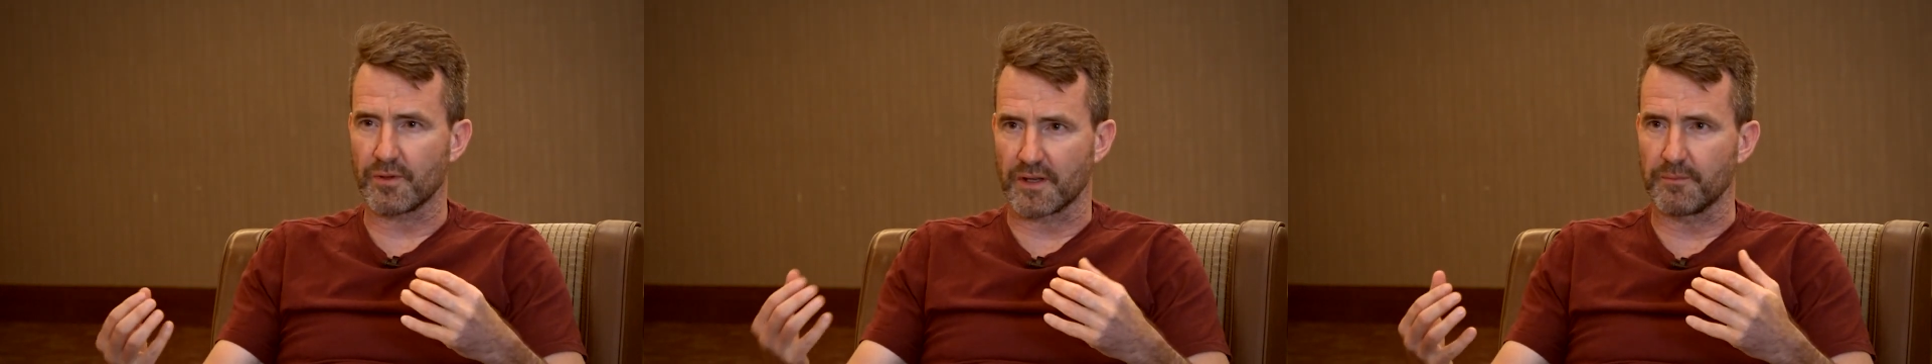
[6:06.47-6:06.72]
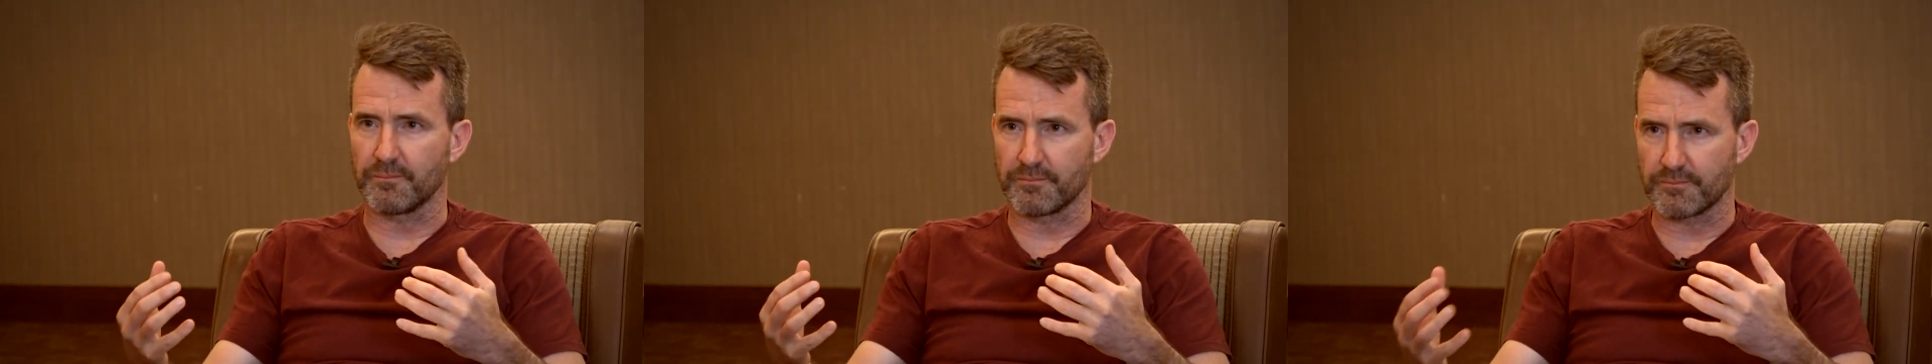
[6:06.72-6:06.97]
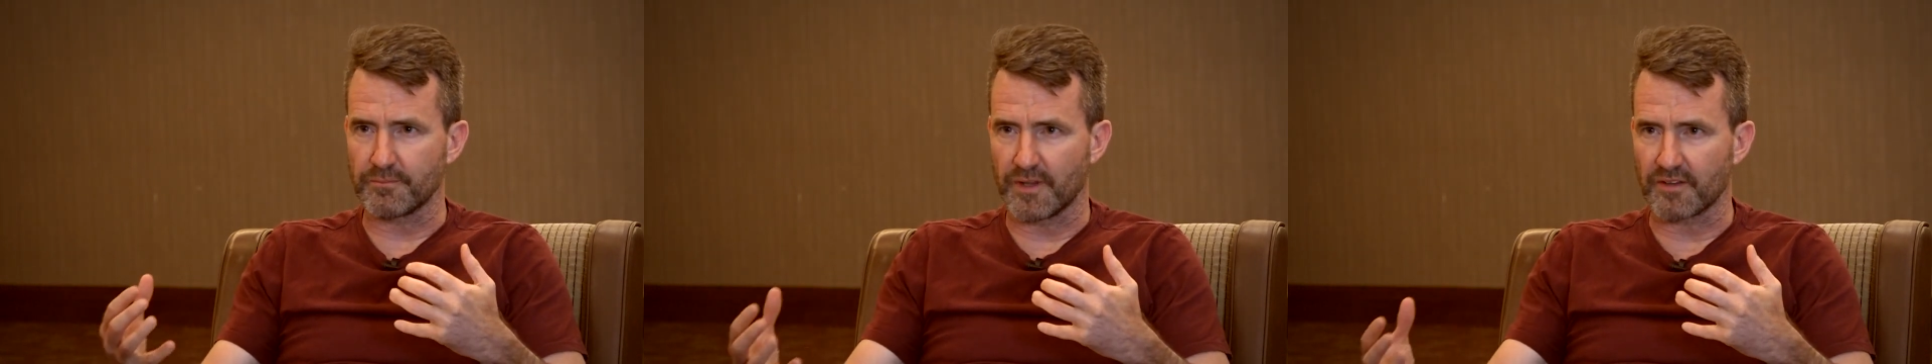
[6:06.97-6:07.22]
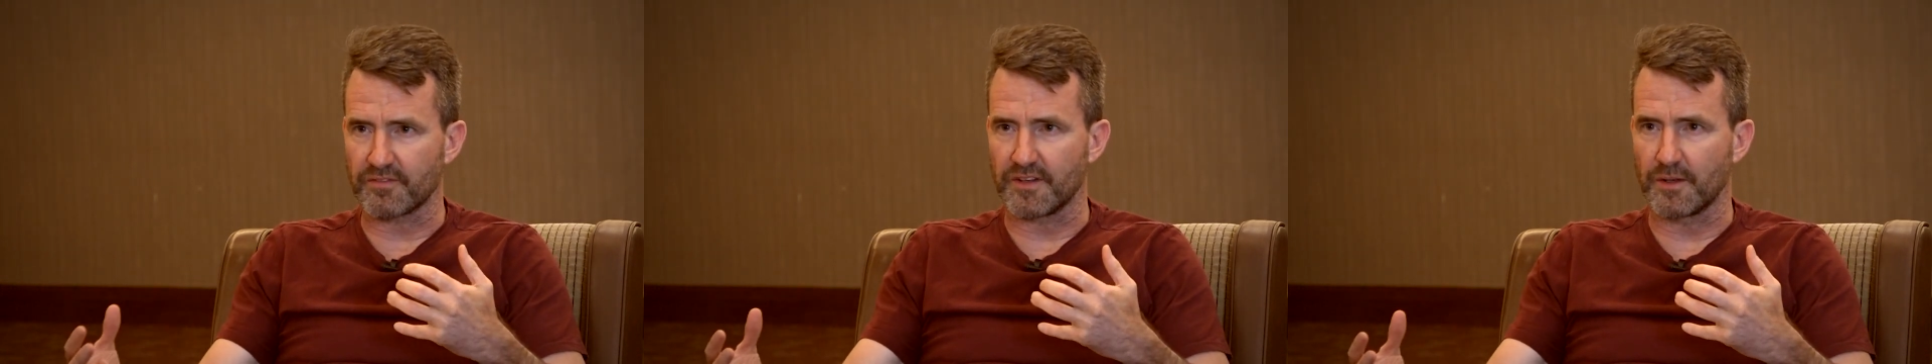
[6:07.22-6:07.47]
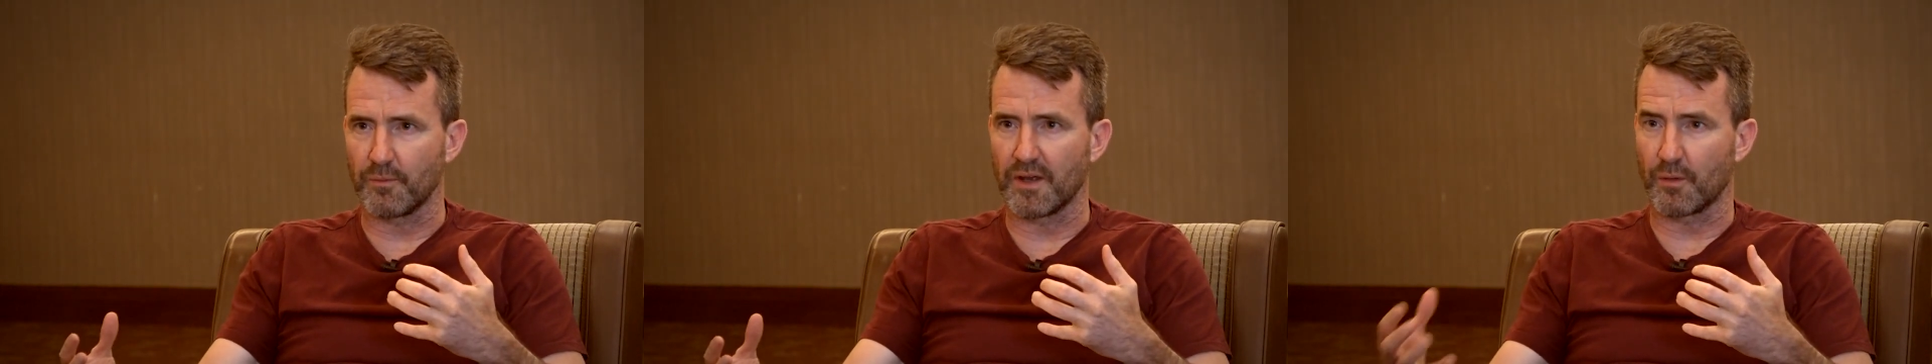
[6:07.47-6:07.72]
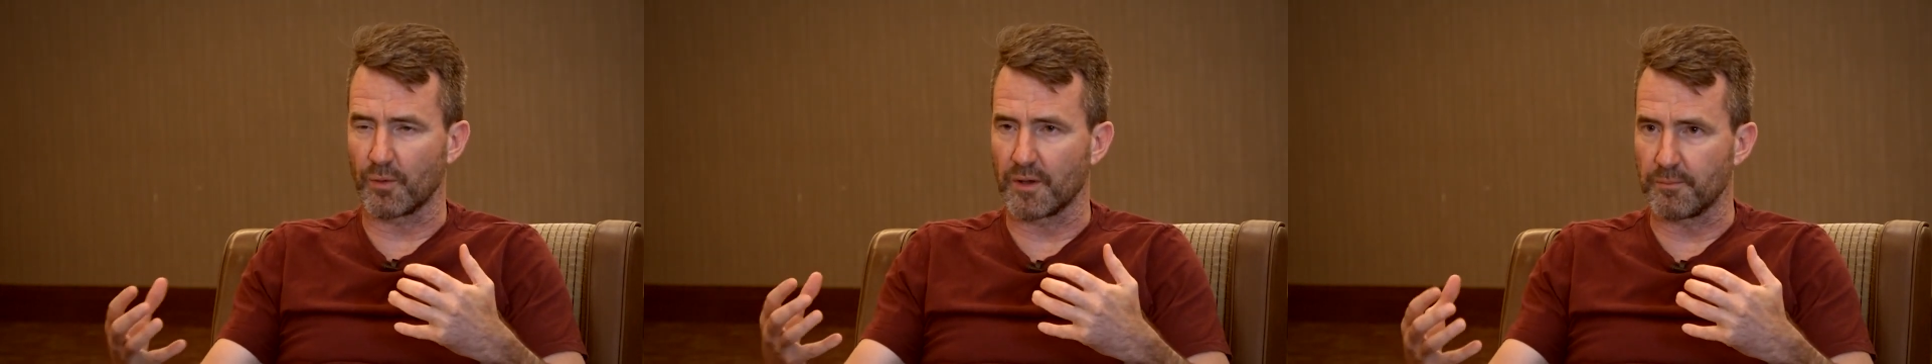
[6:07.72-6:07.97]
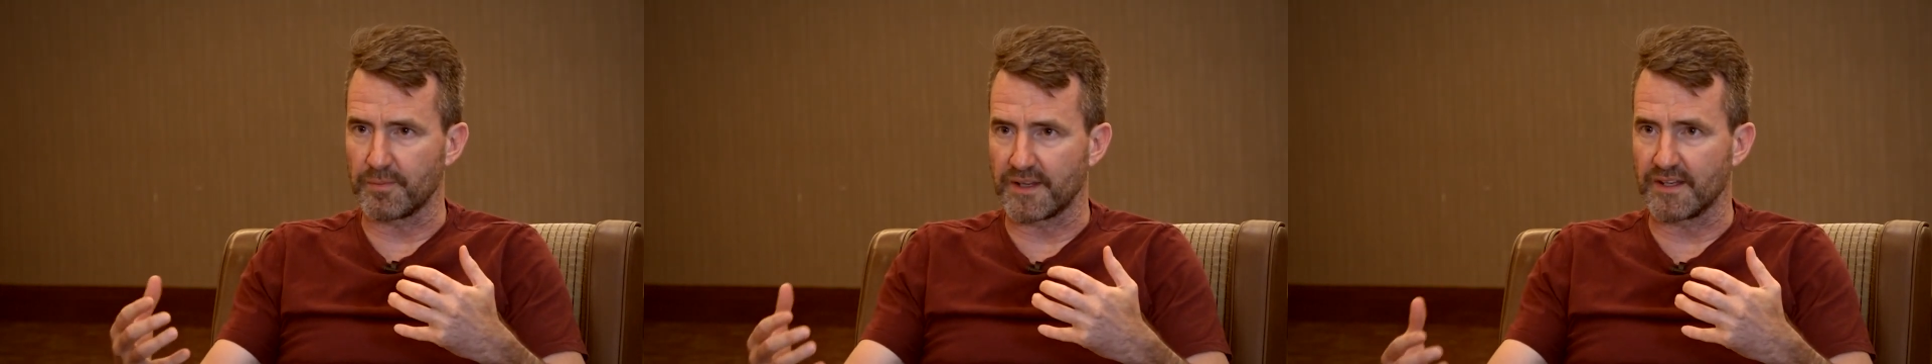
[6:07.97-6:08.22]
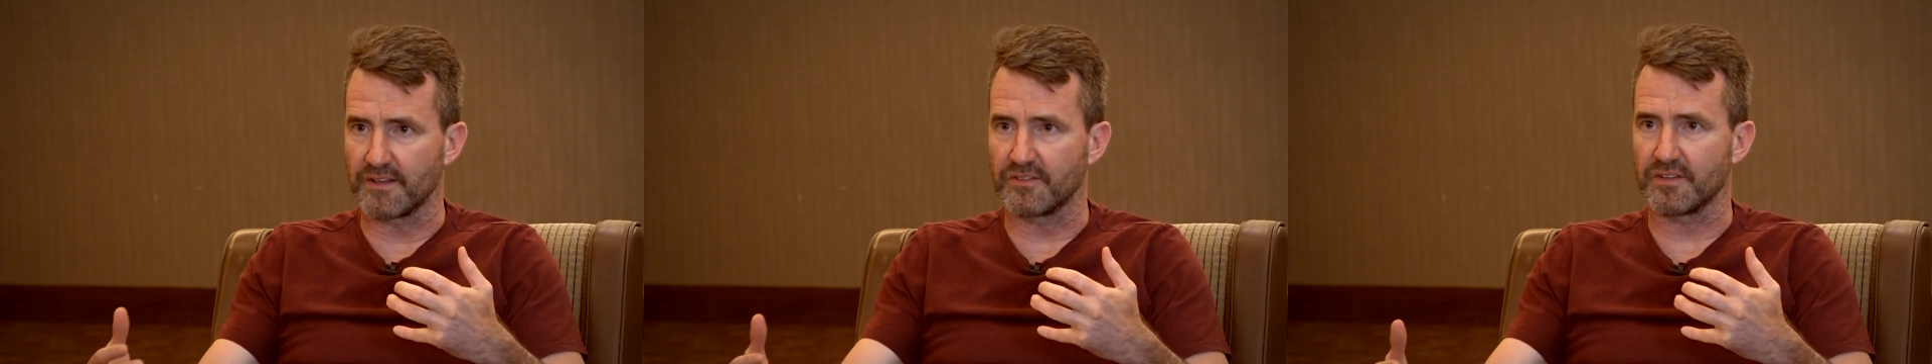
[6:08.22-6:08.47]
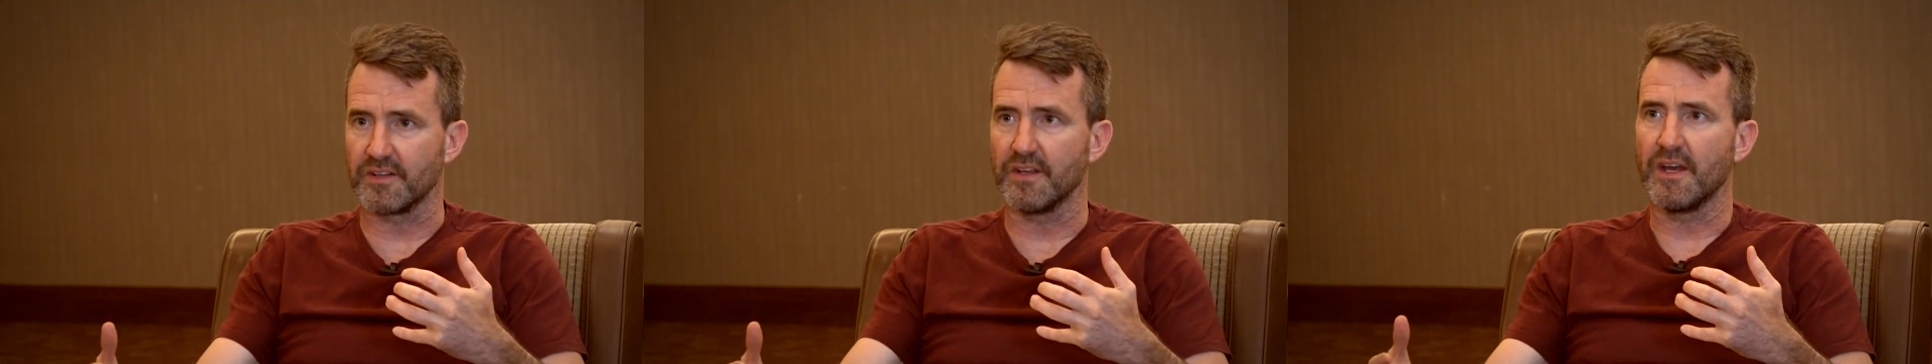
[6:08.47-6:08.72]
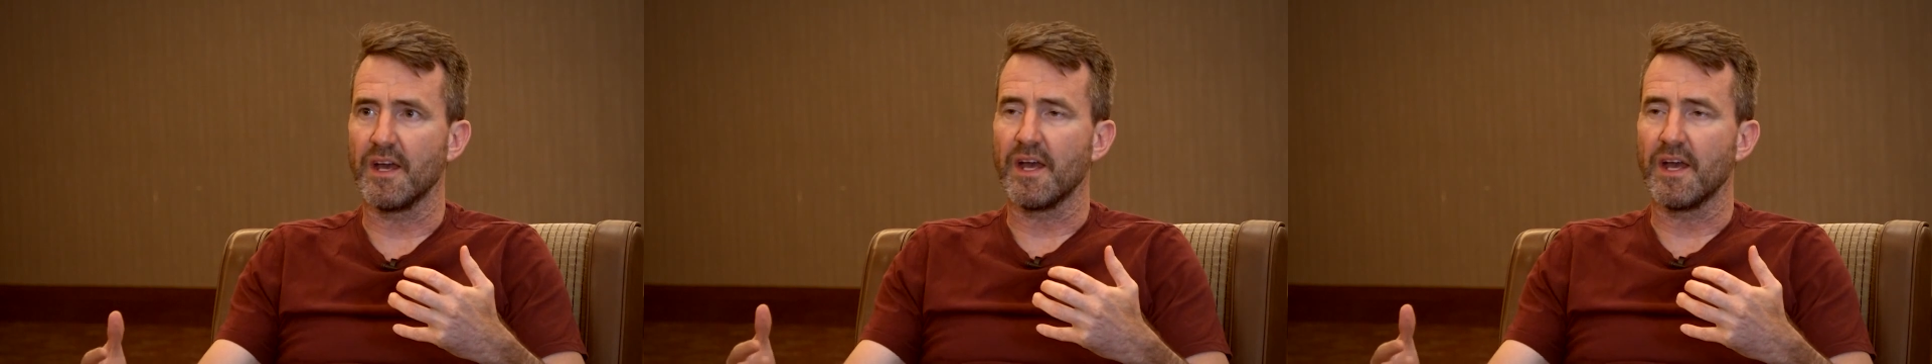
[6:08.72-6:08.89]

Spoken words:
when I'm not feeling well or when I'm beginning to,